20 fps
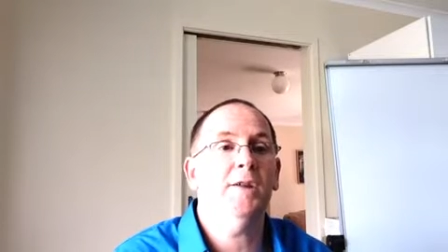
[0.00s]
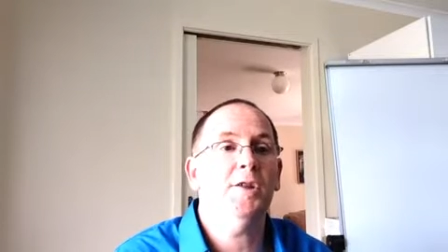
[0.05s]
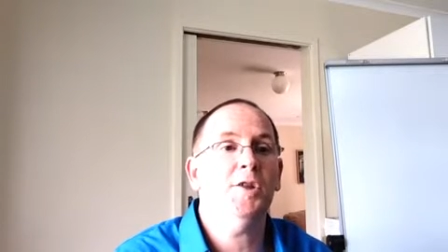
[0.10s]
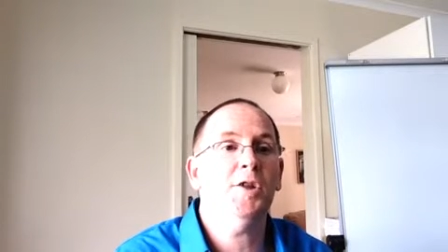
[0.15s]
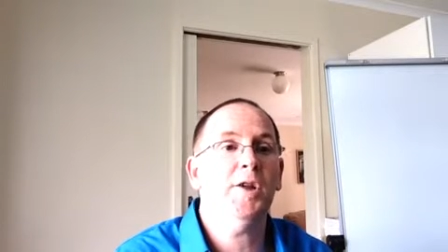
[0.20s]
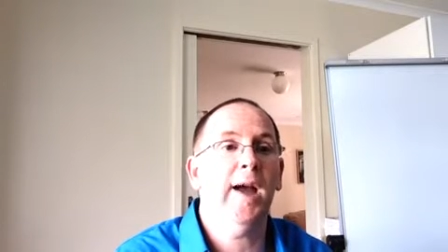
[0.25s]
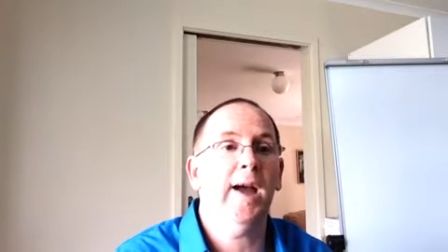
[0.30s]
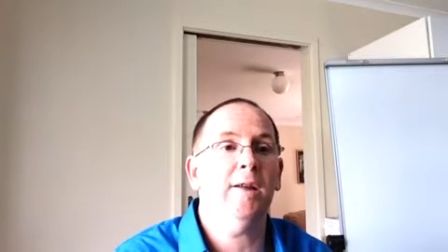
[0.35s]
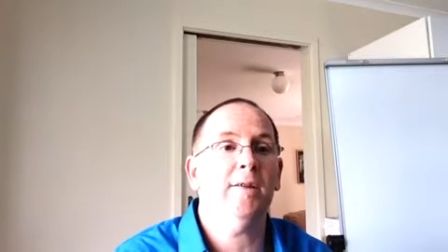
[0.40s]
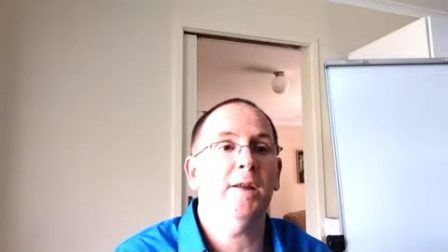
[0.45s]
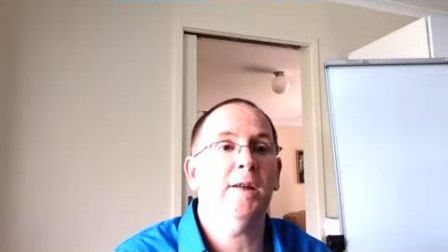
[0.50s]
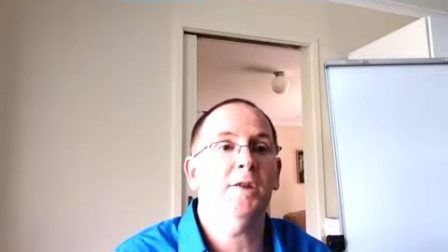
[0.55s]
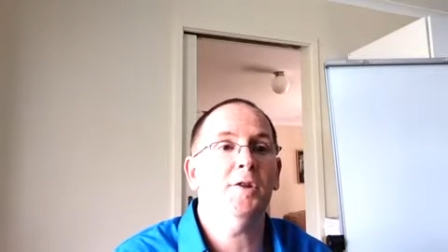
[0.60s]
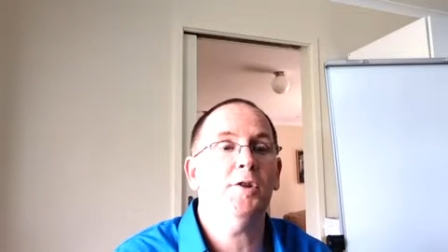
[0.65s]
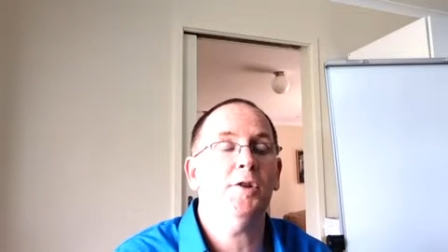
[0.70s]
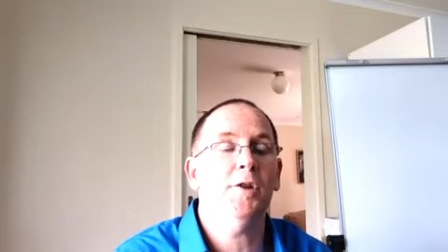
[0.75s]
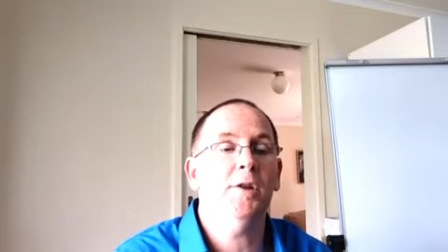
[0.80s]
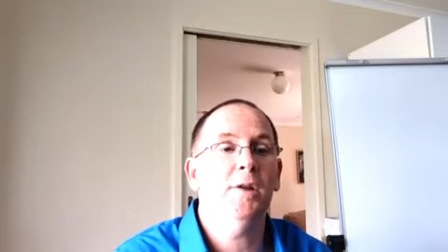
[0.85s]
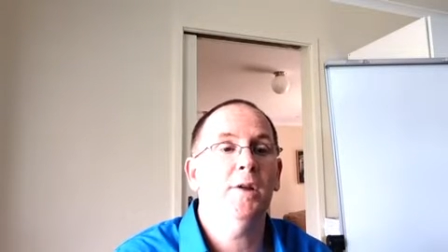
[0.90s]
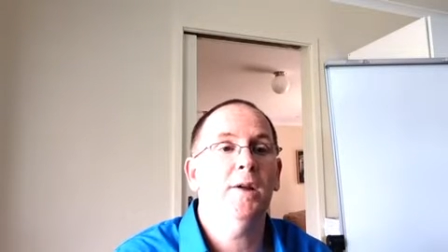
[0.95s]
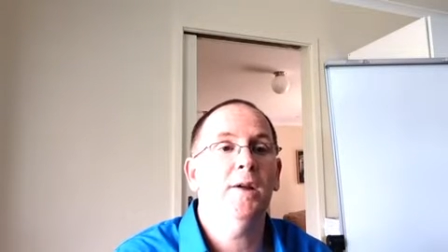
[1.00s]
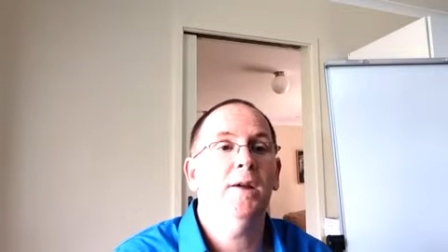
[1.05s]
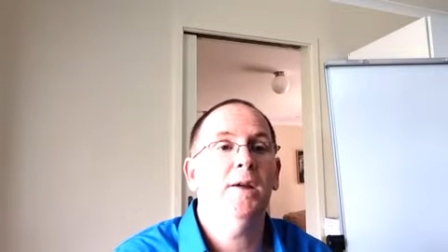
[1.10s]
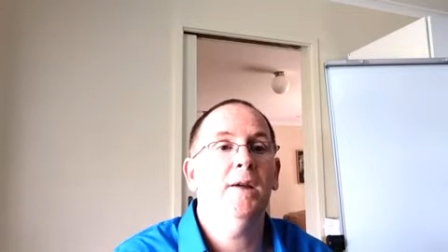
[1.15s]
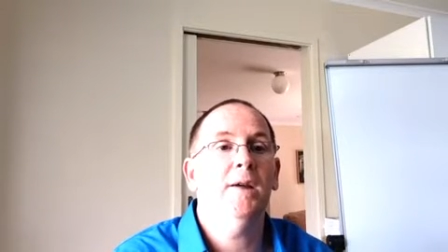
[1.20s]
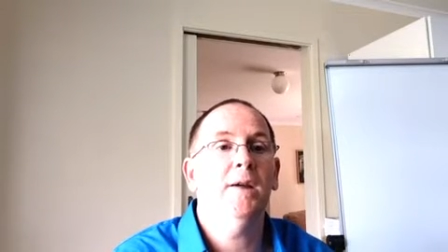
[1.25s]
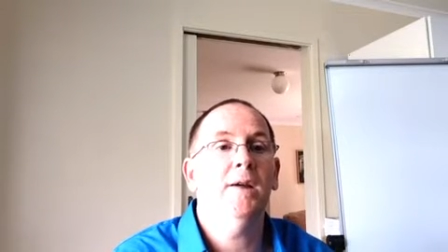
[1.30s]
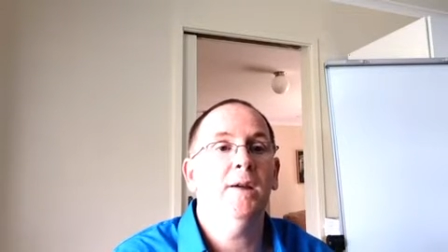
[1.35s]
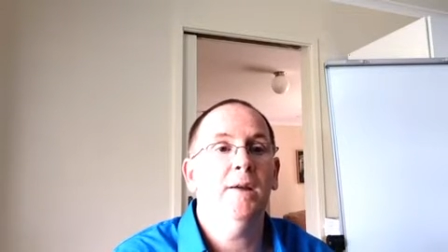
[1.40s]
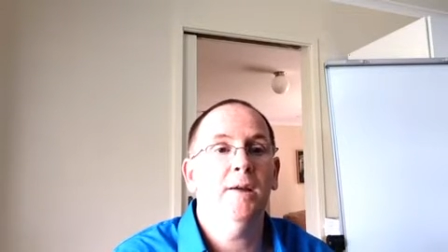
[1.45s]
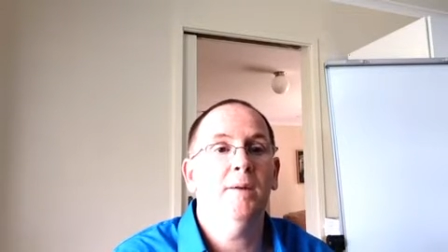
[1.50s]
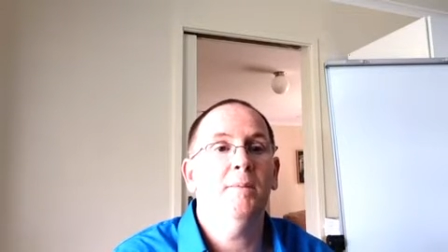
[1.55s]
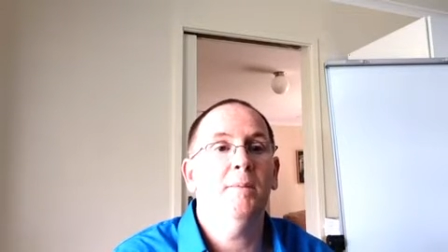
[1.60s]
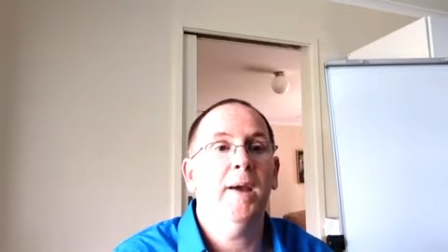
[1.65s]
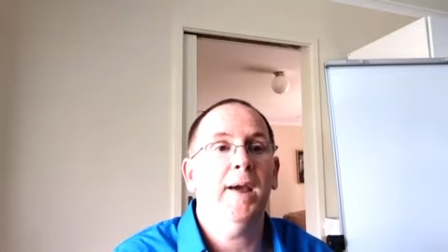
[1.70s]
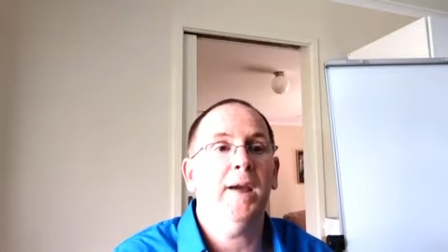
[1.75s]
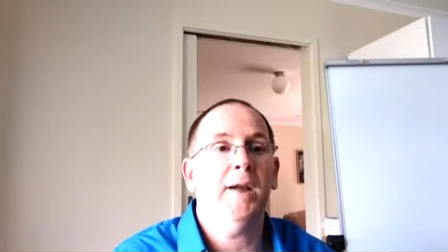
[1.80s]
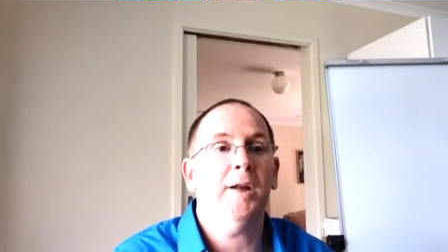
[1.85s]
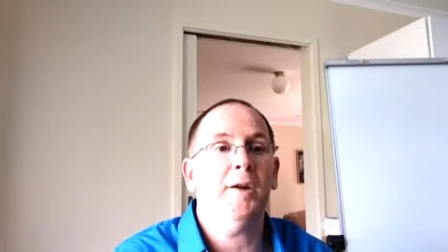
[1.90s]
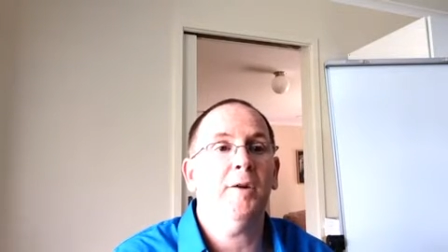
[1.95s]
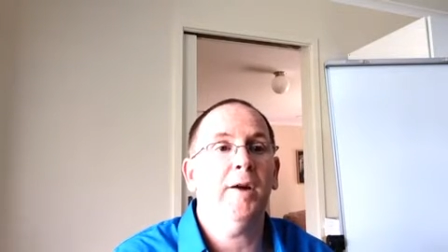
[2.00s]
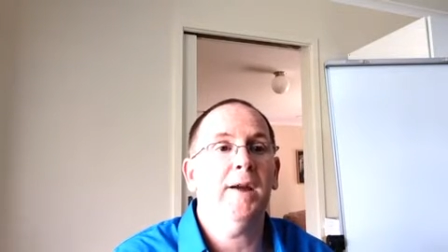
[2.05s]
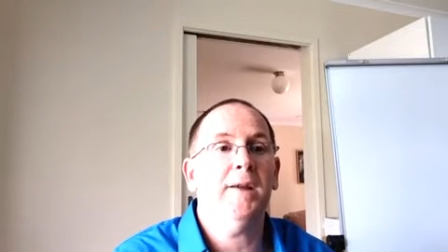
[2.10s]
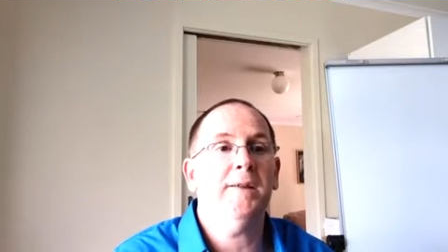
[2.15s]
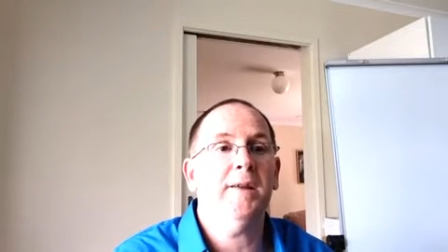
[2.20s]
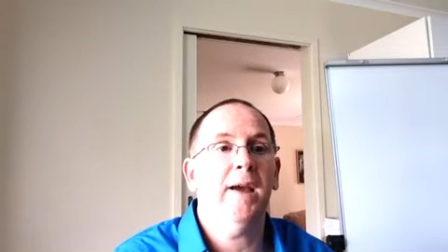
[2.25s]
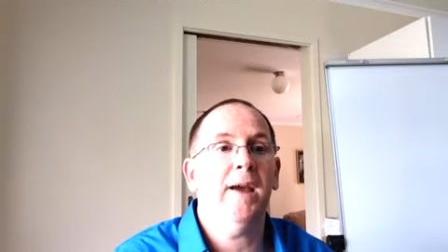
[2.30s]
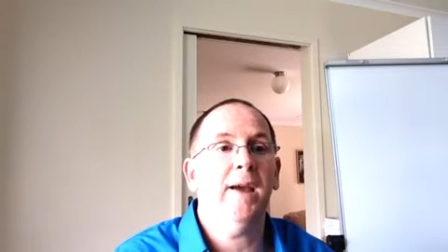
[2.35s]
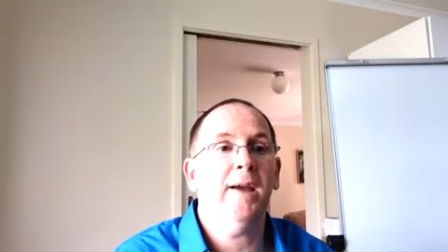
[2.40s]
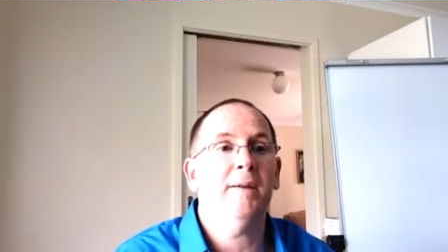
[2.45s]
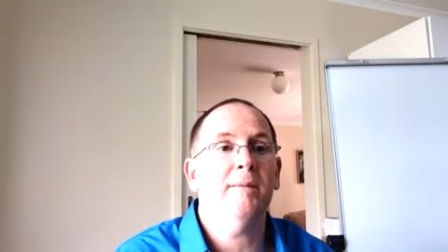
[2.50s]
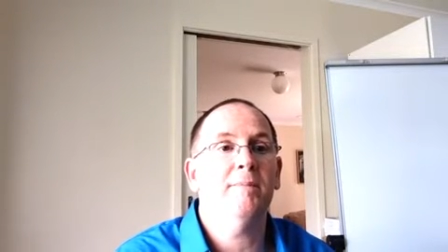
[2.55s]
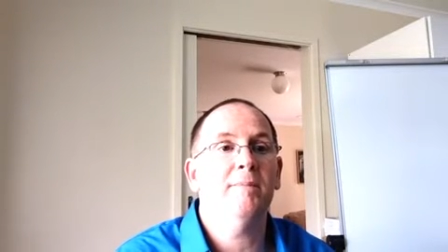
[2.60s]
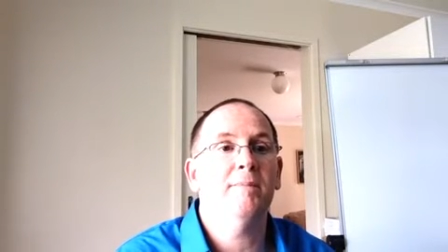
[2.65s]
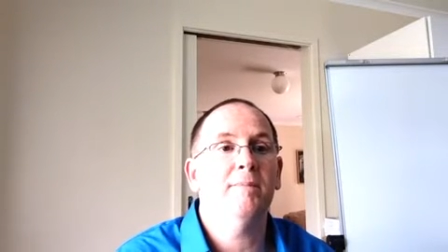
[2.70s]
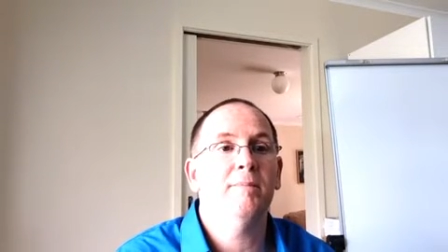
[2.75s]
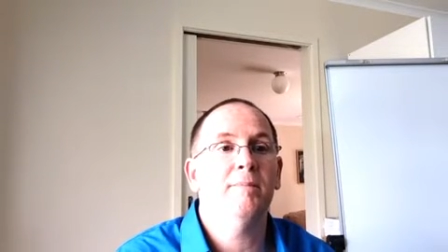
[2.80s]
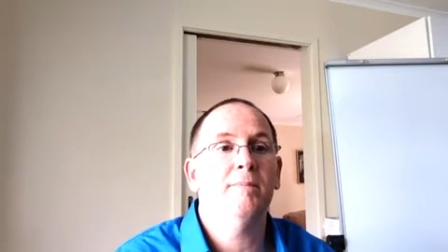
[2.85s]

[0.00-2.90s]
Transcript: Challenge. Make it a great day.